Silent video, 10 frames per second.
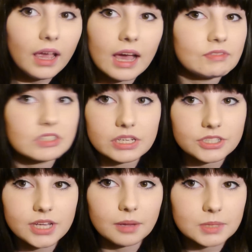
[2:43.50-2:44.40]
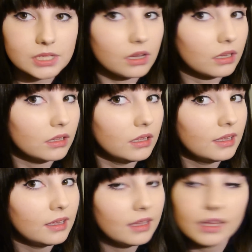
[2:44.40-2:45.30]
haven't touched it up at all.
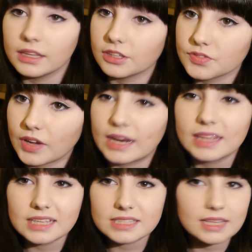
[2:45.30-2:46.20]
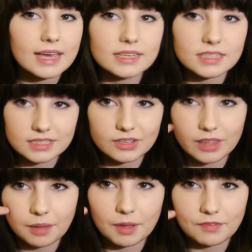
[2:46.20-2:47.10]
It looks fine. In this light it does look
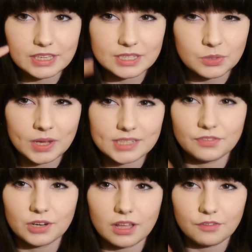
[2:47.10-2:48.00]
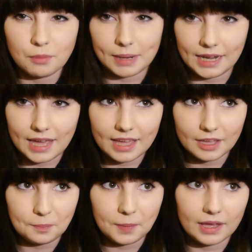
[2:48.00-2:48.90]
like my face is quite a different colour from my
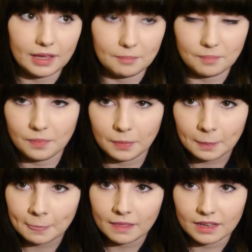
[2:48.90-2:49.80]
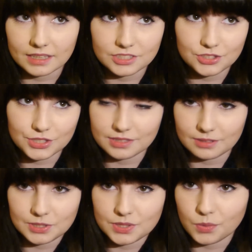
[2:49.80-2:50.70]
neck, but it's just
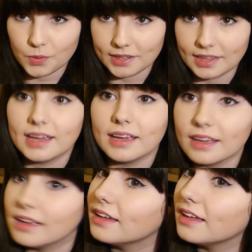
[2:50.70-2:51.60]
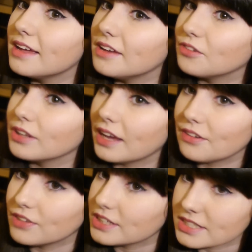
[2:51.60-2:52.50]
because of the weird lighting. In real
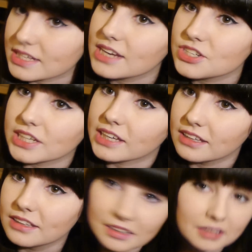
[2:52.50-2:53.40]
life it does actually